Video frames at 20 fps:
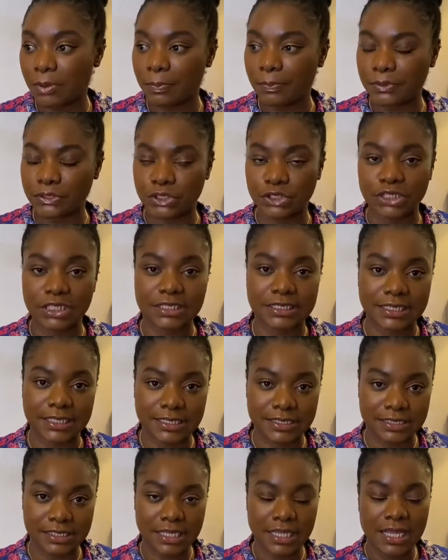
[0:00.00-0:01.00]

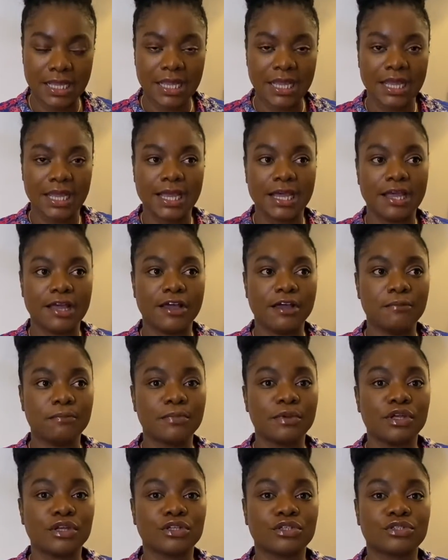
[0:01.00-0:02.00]
opportunities.
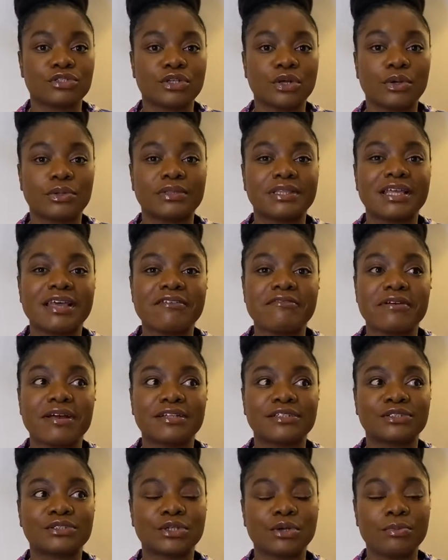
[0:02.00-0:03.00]
So there are
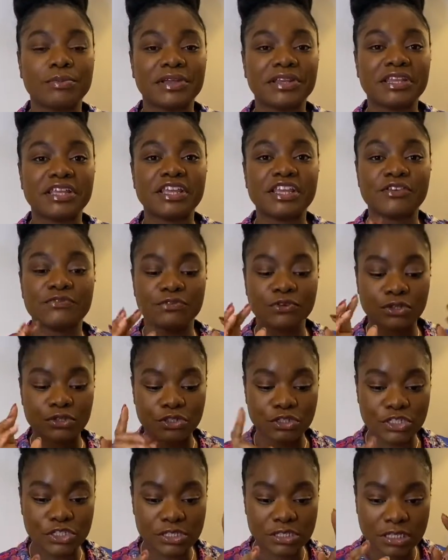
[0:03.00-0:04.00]
so many. If you
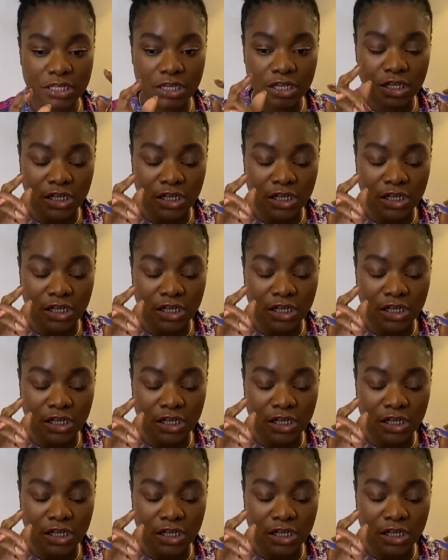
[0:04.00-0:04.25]
just